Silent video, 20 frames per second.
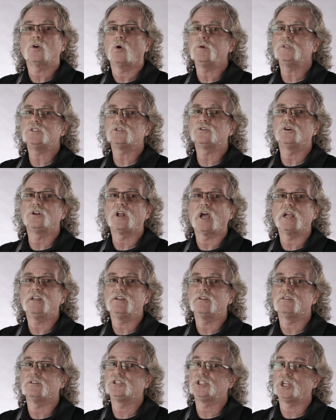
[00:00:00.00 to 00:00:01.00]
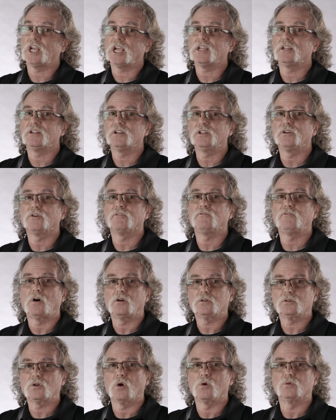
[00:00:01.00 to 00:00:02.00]
always a good idea to check and clear
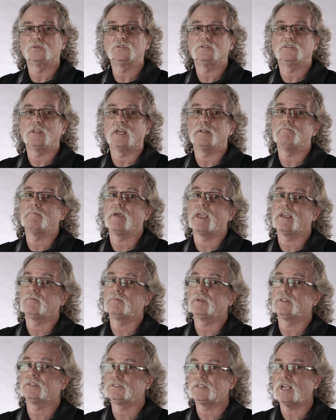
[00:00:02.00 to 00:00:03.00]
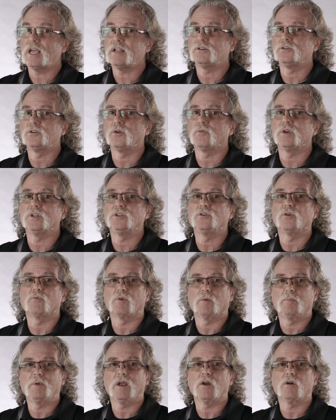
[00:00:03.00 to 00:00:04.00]
fault codes that may have been set during
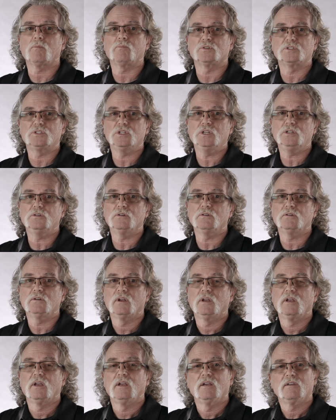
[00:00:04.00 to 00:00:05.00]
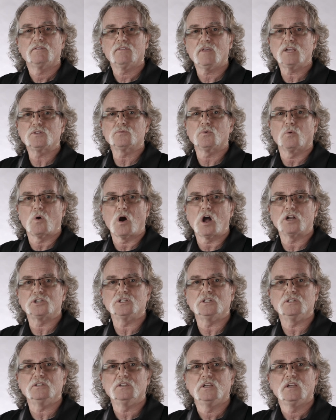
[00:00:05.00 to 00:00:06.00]
your repair procedure. Thanks for
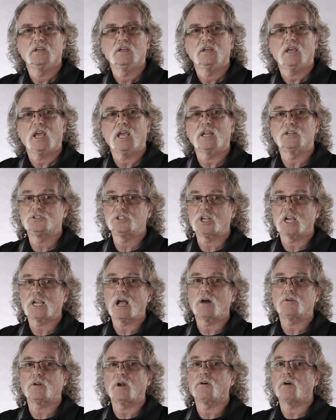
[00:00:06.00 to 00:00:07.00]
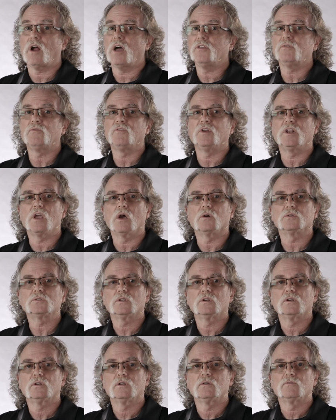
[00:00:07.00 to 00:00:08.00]
watching, and check out our other
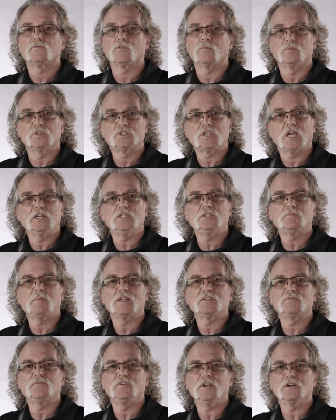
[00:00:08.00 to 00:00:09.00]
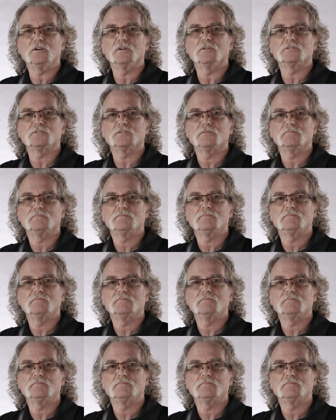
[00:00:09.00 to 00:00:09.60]
videos for Mercedes-Benz vehicles.